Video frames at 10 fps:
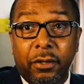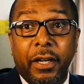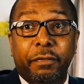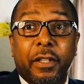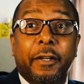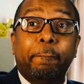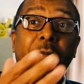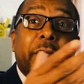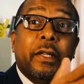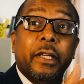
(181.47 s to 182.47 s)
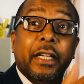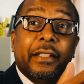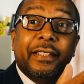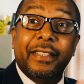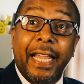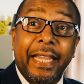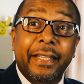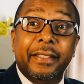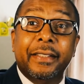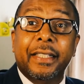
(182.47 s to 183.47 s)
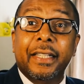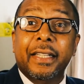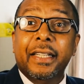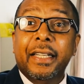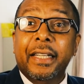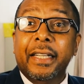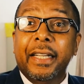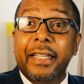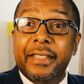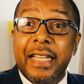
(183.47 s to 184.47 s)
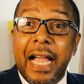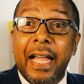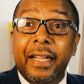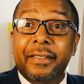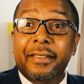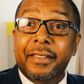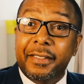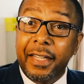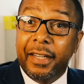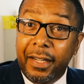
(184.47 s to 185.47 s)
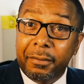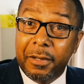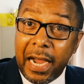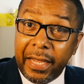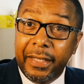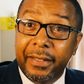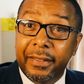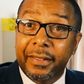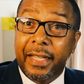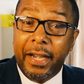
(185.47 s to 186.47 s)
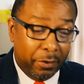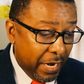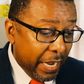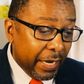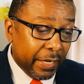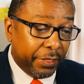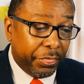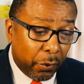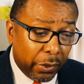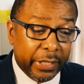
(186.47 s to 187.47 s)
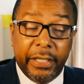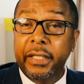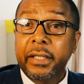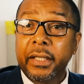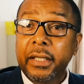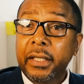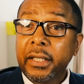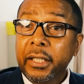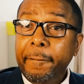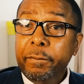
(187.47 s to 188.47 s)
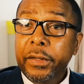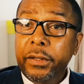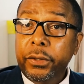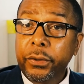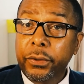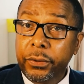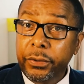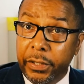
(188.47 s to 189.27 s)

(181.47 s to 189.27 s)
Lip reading: if the estate is not set up right, they don't have that authority to,